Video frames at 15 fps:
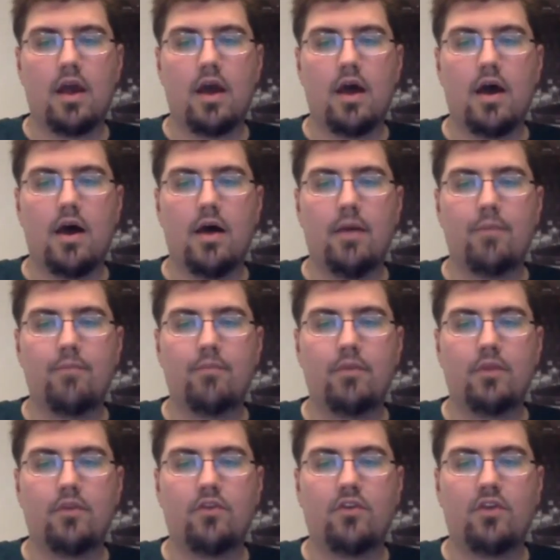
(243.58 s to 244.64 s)

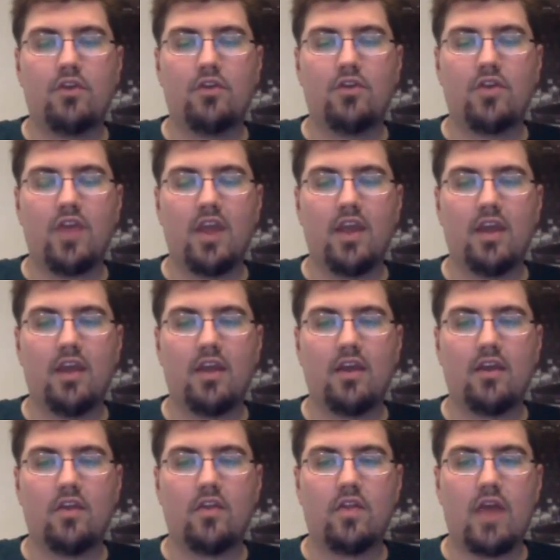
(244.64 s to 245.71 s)
Do you
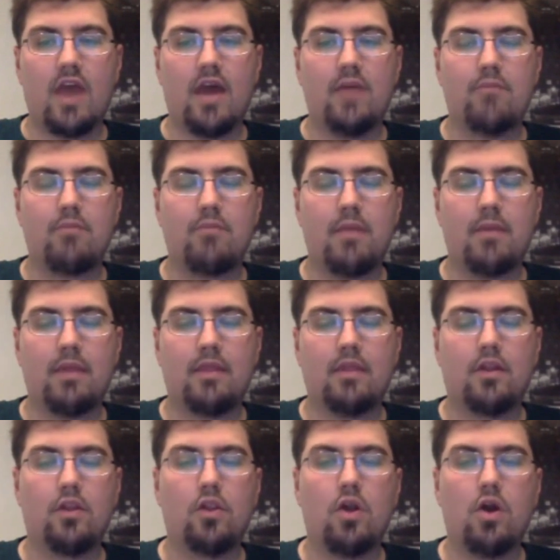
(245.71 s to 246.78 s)
think that maybe
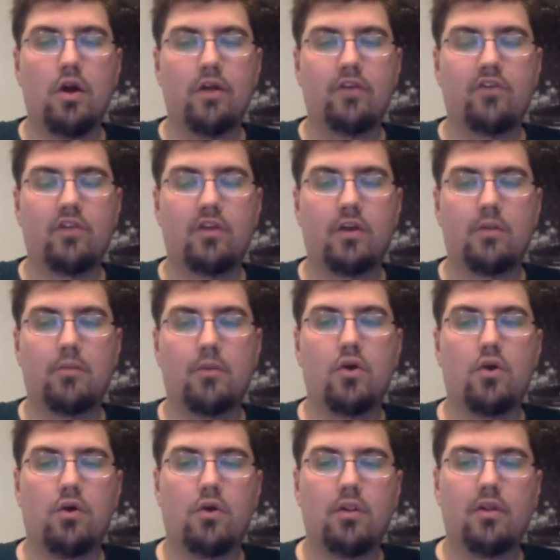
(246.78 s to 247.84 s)
the long-term
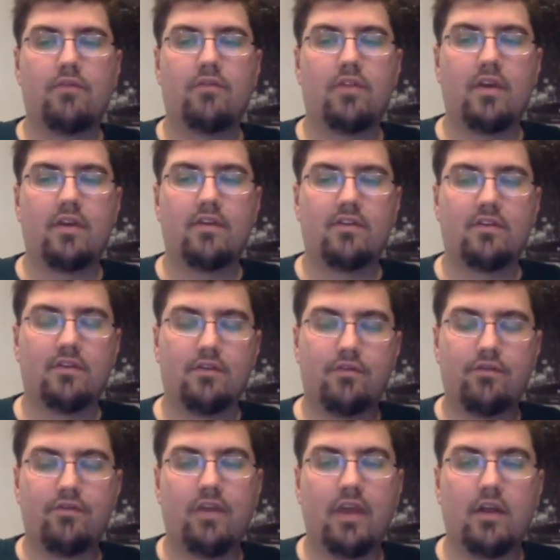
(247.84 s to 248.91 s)
goal of this
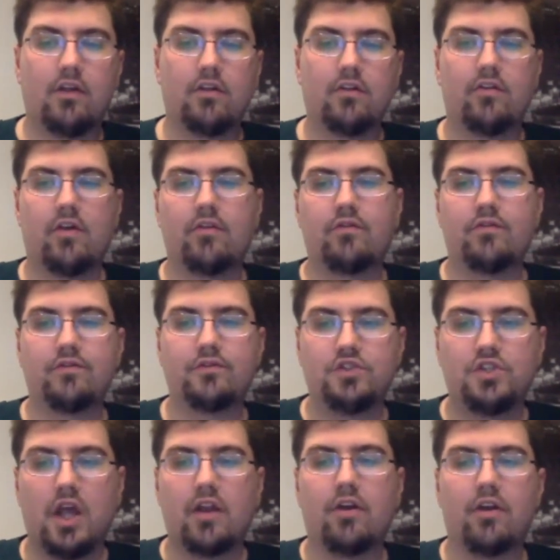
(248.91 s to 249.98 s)
field of
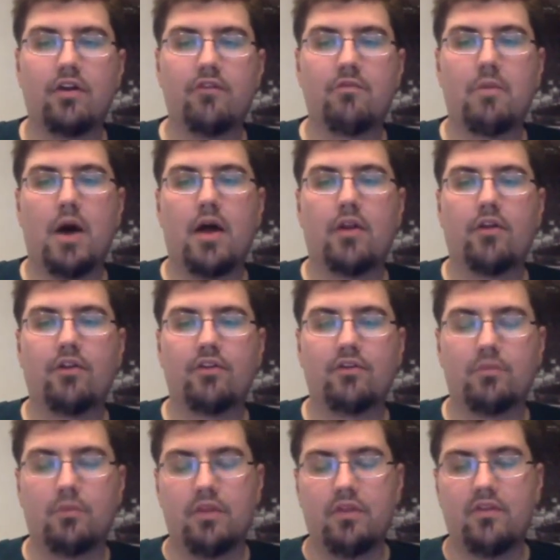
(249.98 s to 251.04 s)
generative
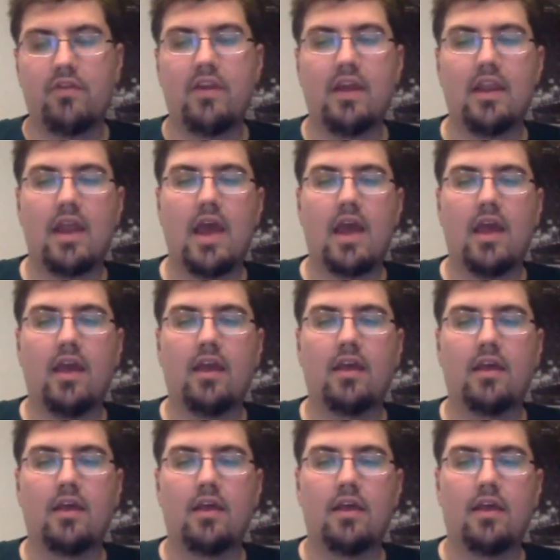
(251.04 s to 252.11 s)
models with DNA
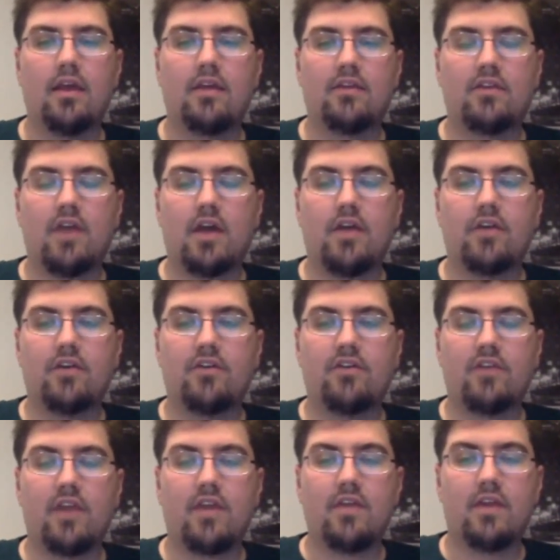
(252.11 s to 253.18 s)
is to
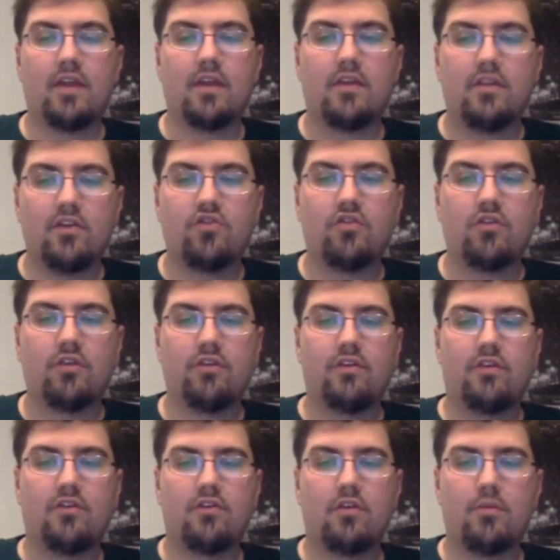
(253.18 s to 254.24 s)
understand the conditional
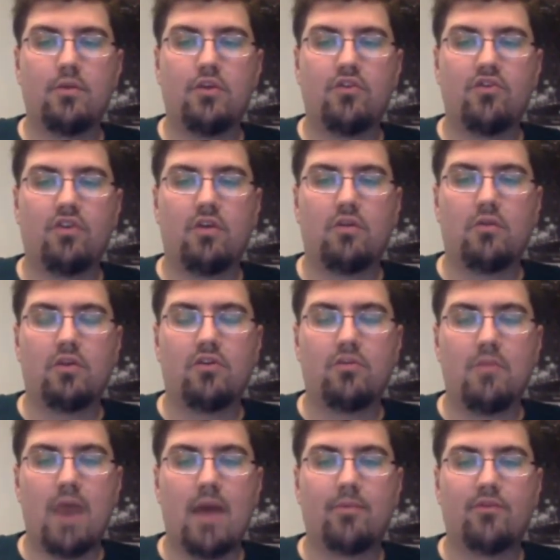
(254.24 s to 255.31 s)
distribution, which
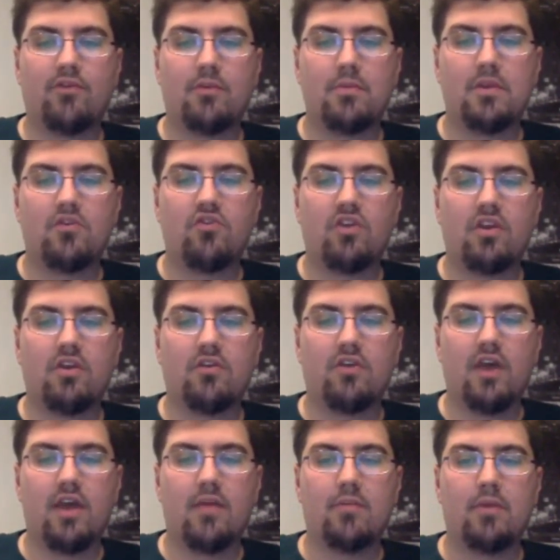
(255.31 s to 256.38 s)
maps from the
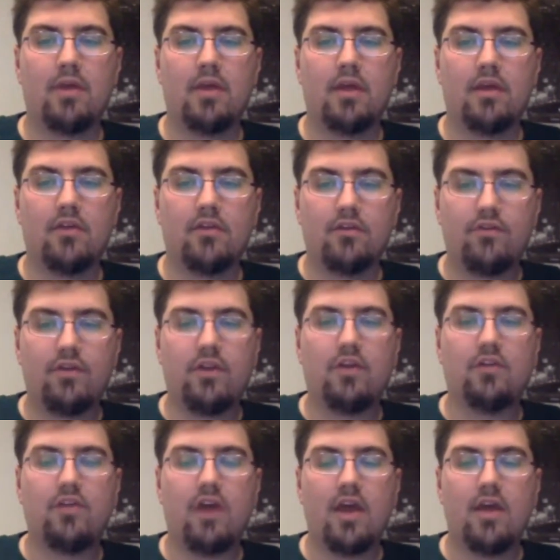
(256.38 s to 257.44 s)
genotype to
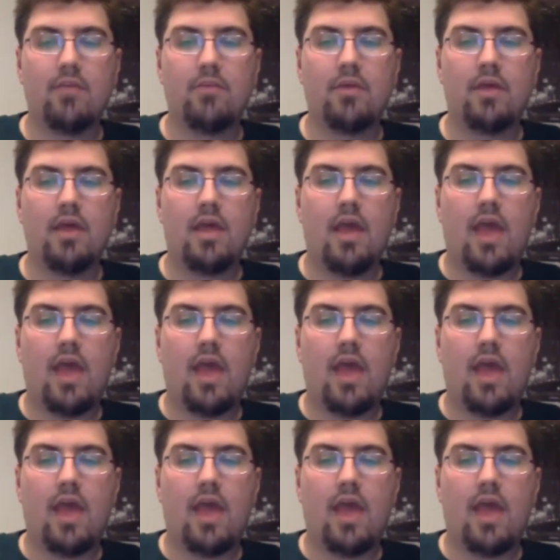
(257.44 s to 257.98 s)
phenotype?